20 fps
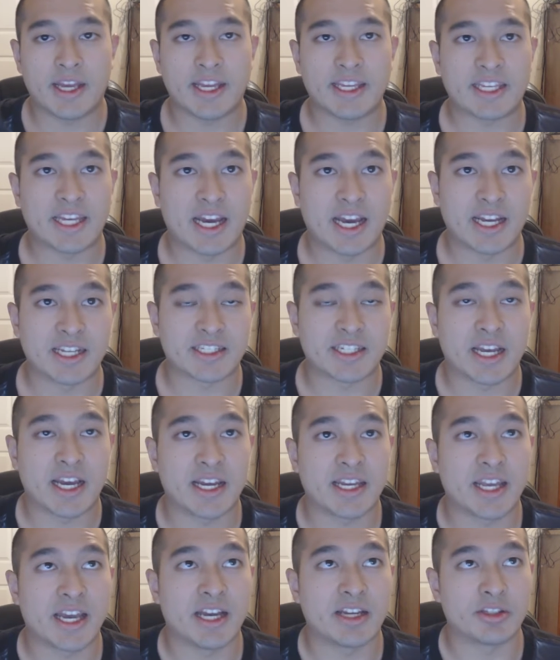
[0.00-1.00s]
Hey guys,
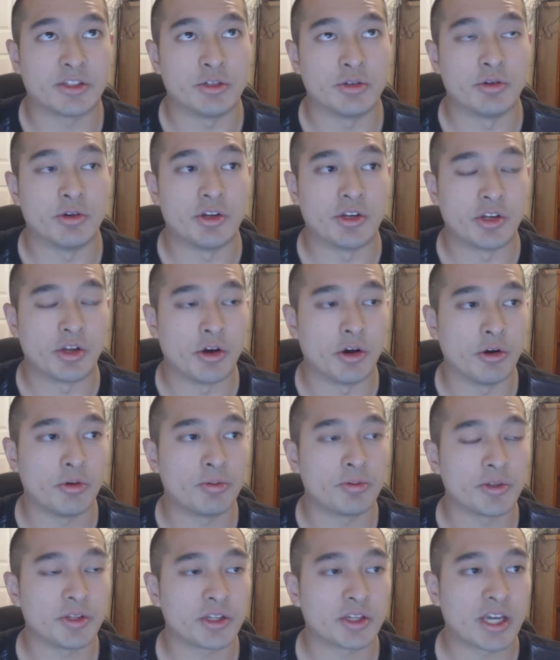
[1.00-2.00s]
how y'all doing?
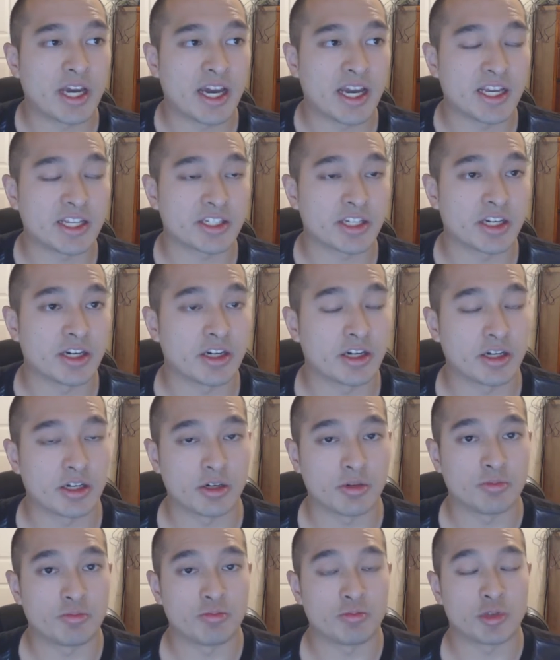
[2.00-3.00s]
Hopefully you guys
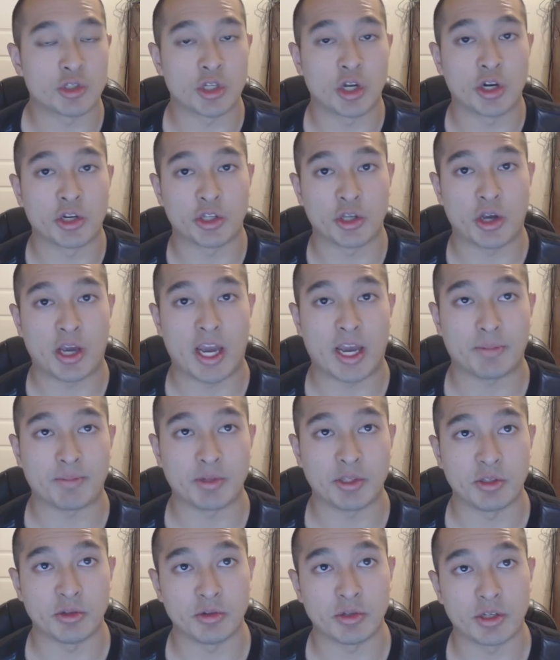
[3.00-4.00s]
are starting your
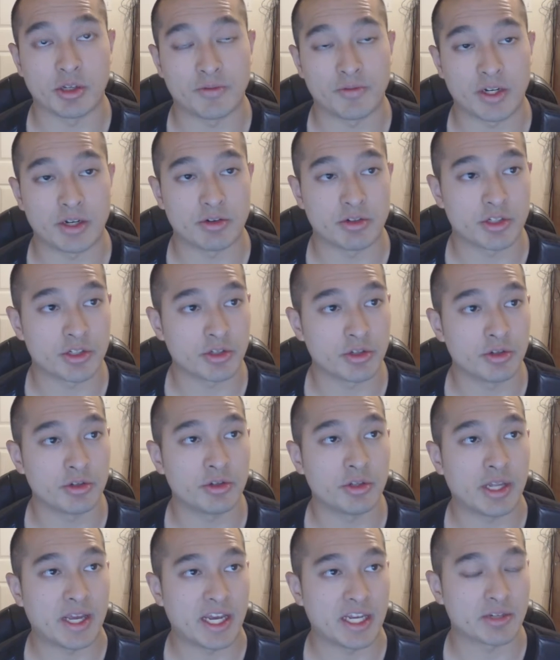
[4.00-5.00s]
Happy New Year very
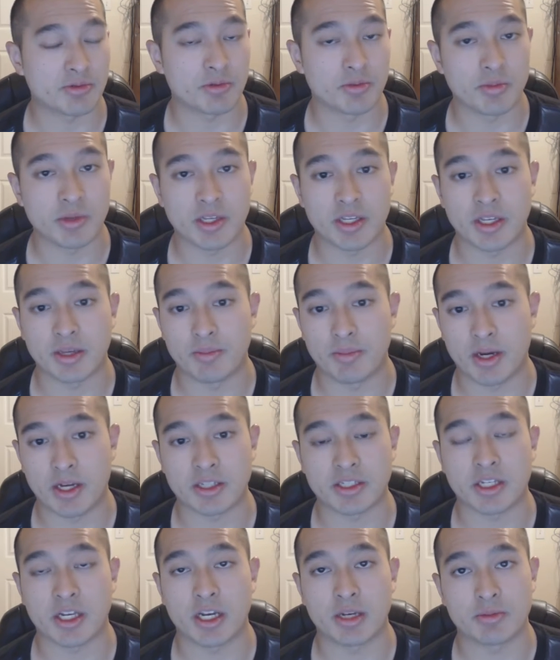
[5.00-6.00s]
soon. As for me, in
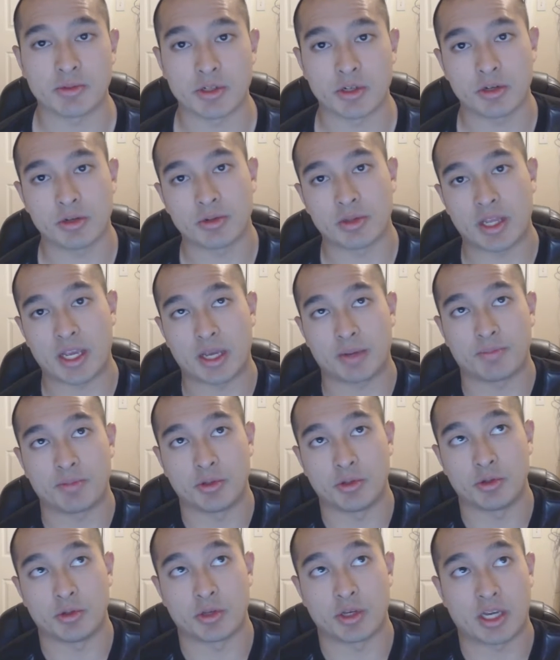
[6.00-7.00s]
my time zone,
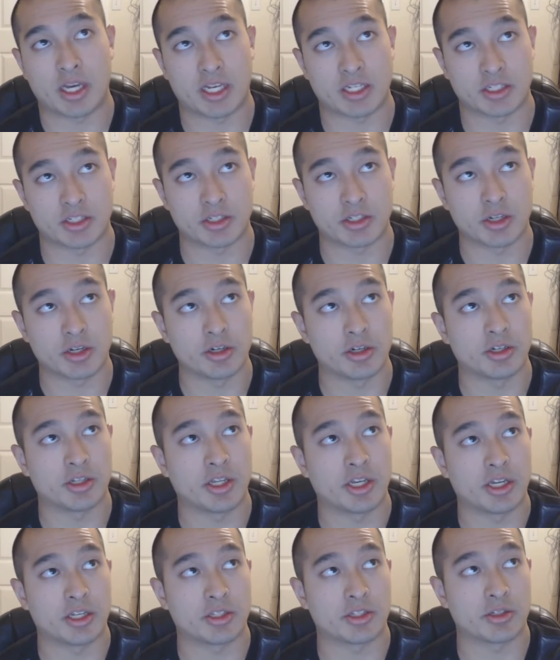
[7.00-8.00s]
Happy New Year hasn't
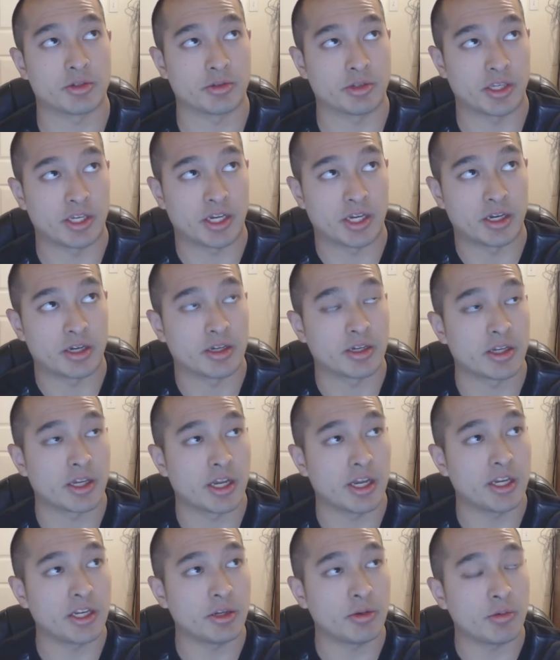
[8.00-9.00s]
started yet, so yeah.
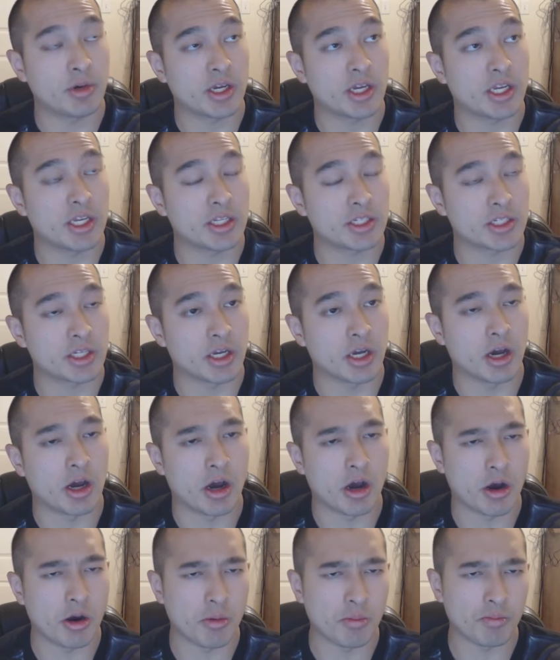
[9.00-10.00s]
Anyways,
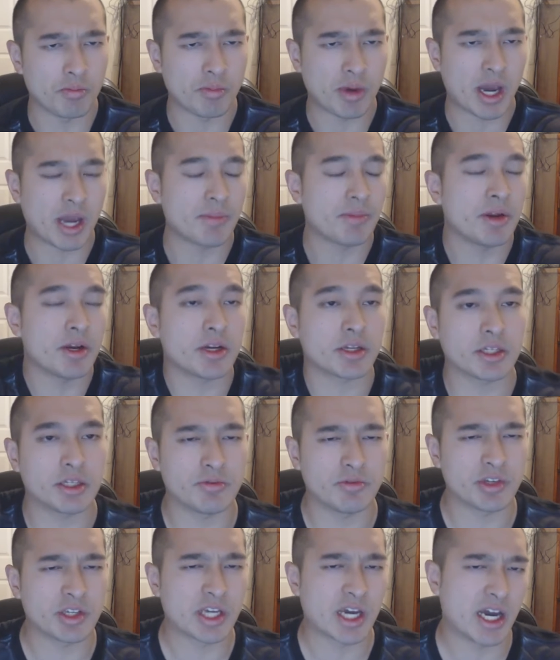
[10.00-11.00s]
I'm here to
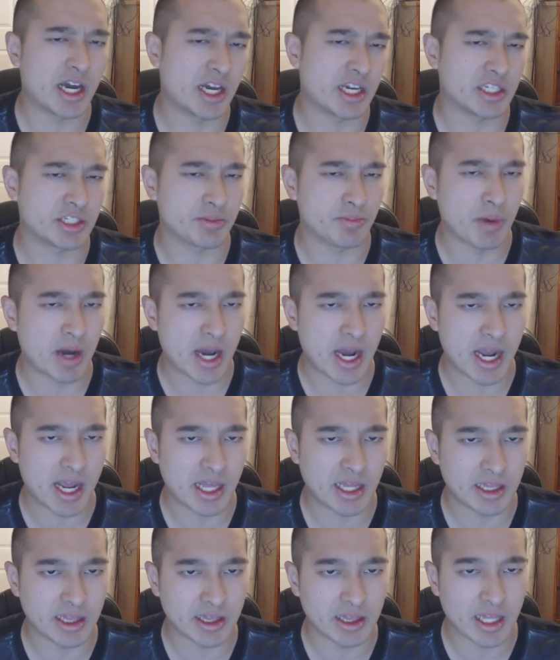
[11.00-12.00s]
give you guys
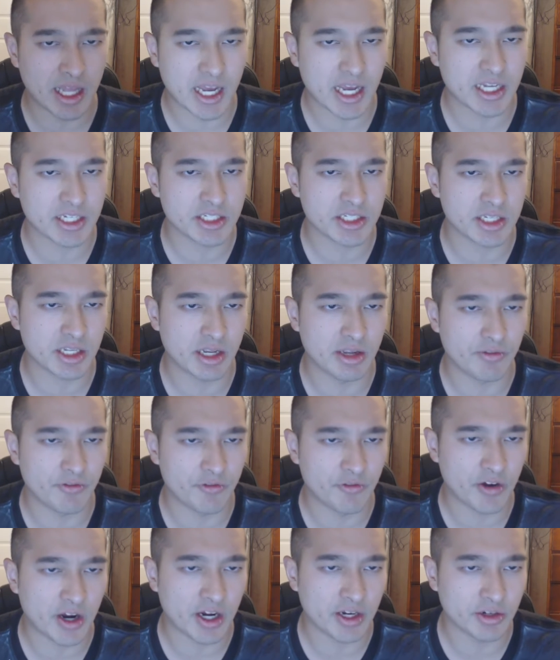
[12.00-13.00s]
my last
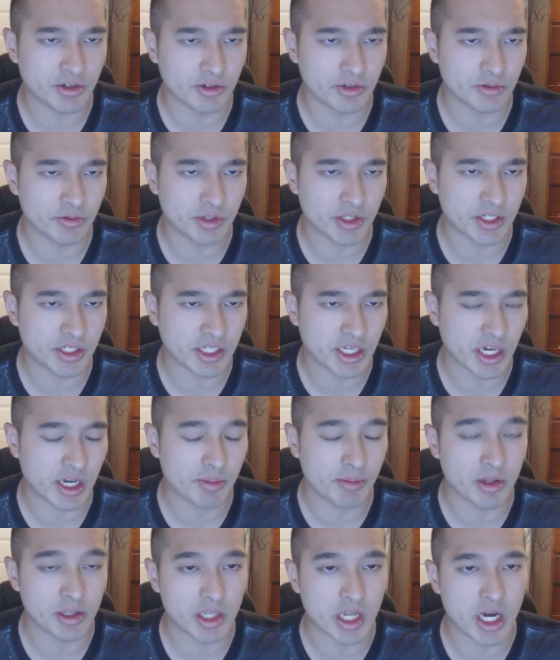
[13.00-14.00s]
and final
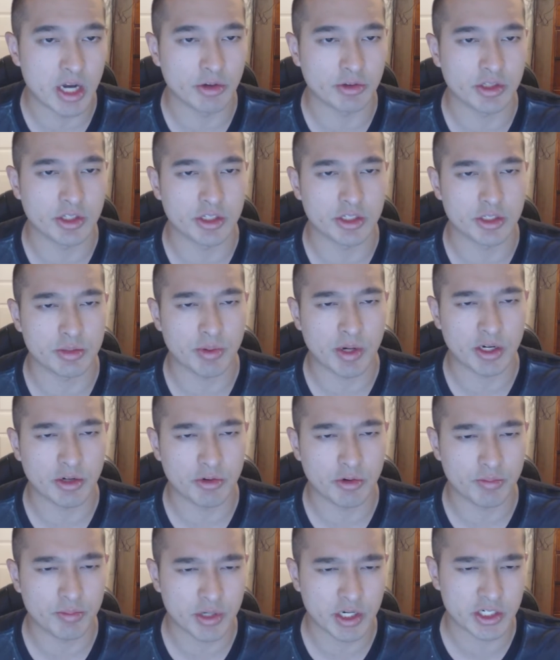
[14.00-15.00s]
recap along with this
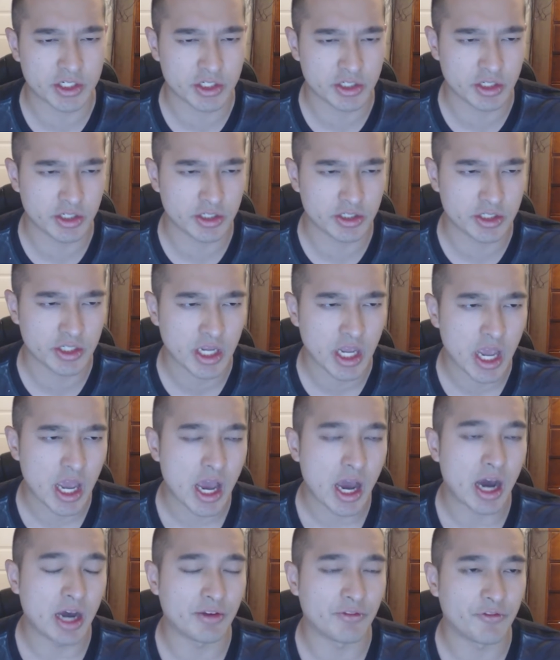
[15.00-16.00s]
final impressions
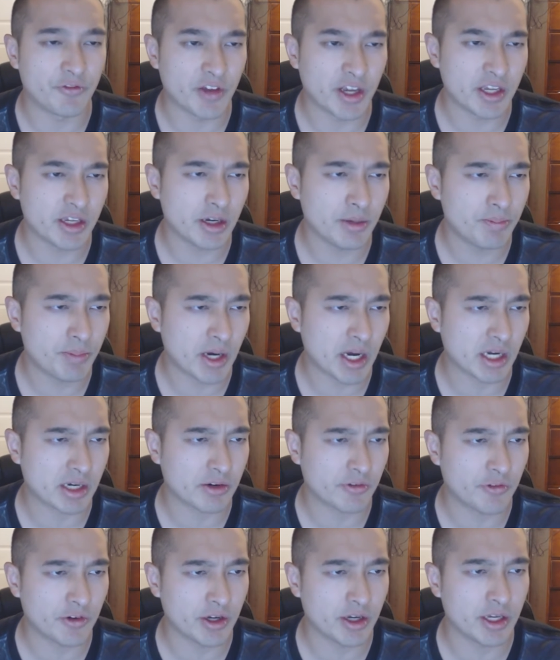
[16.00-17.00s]
on Fate
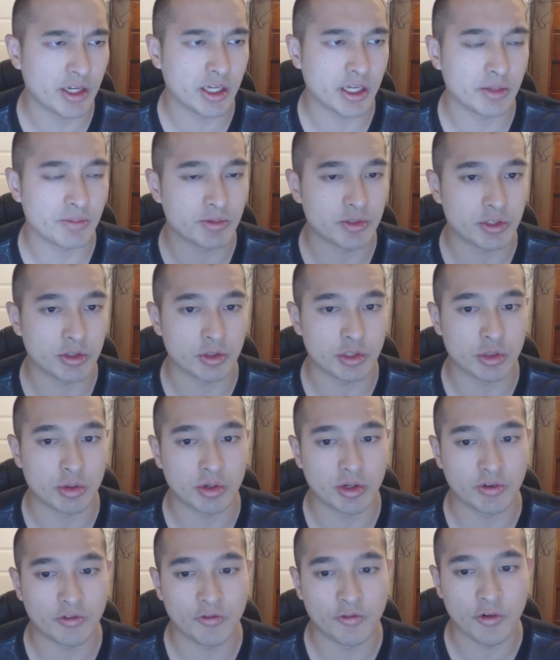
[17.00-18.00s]
Apocrypha episode
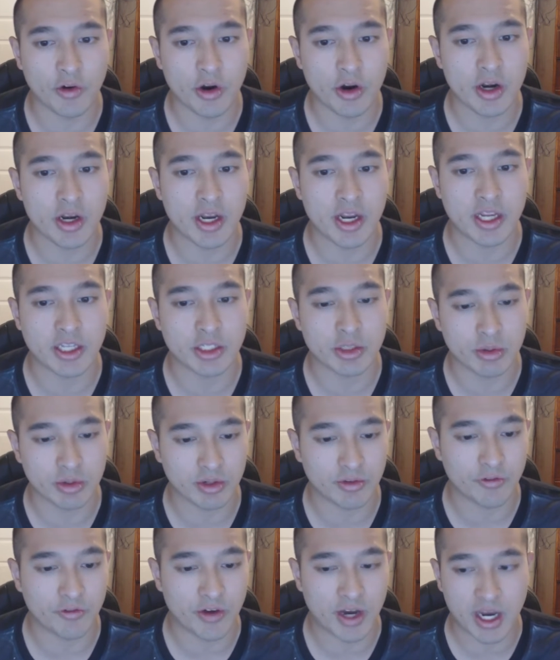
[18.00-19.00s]
24 and
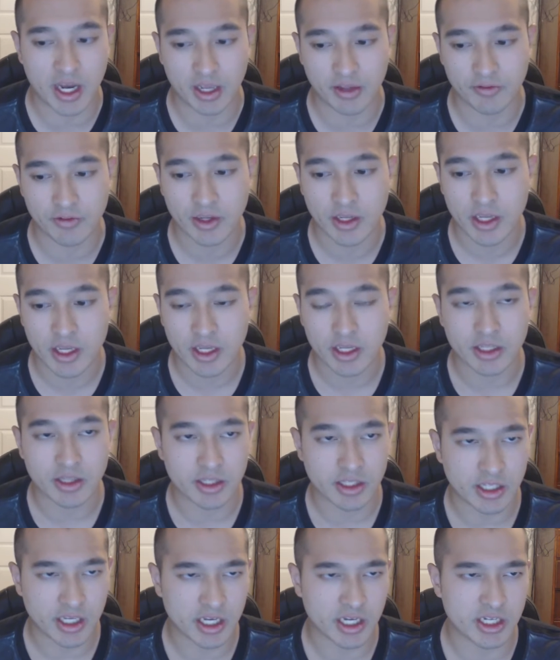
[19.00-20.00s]
25.
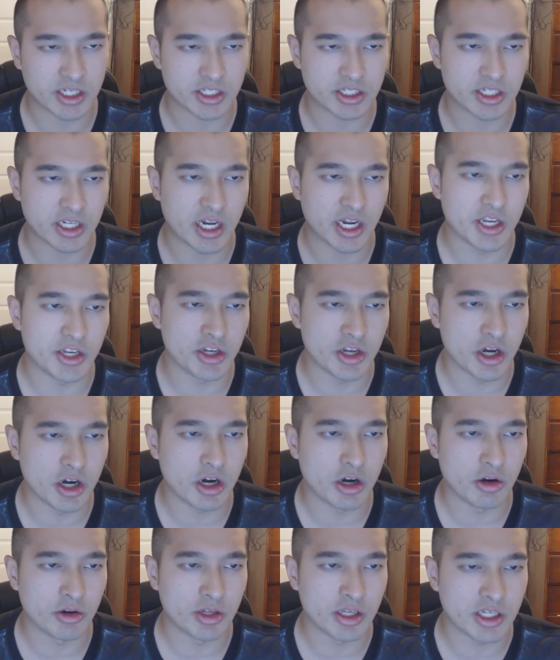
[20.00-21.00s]
Yes, I
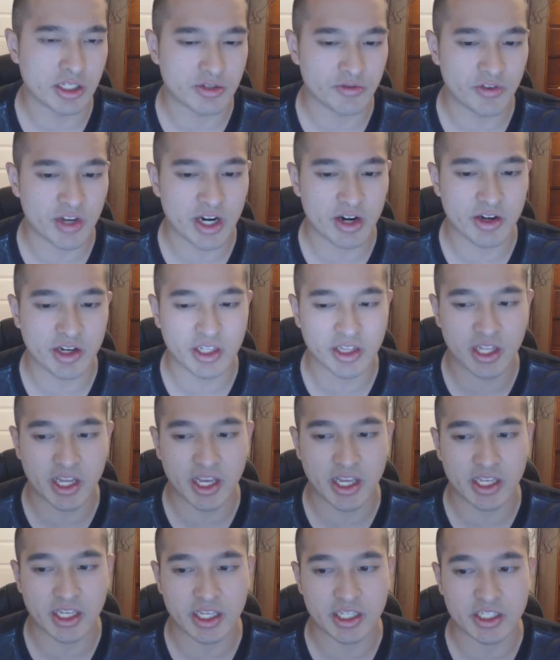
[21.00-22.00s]
know, it's very
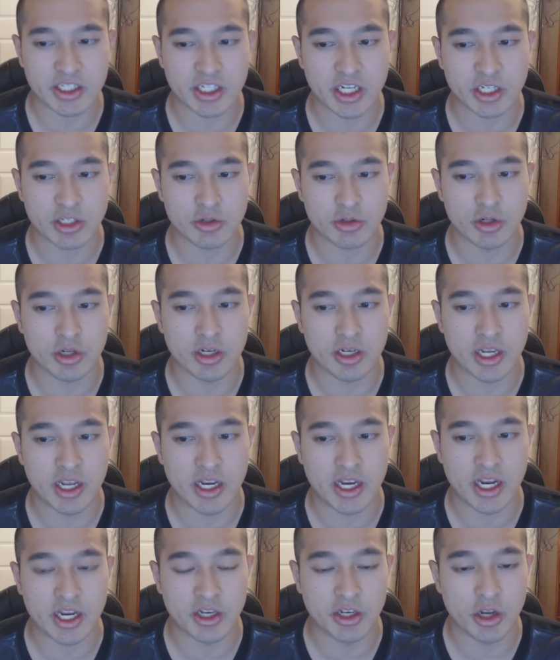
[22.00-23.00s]
late, etc.,
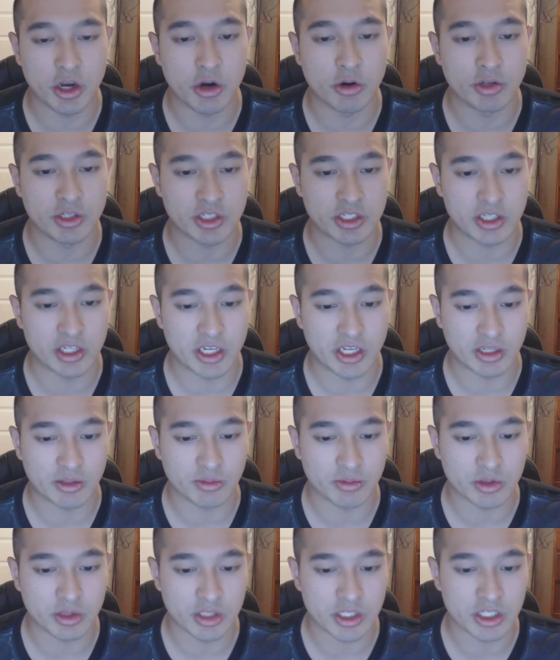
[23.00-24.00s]
and I know it's
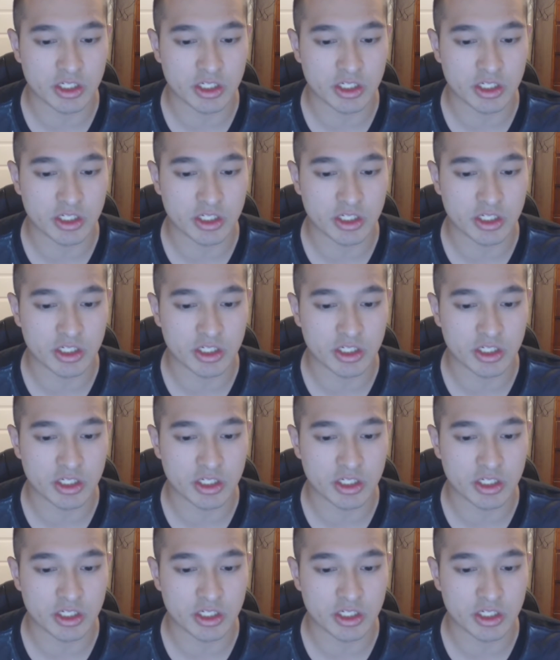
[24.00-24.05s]
late.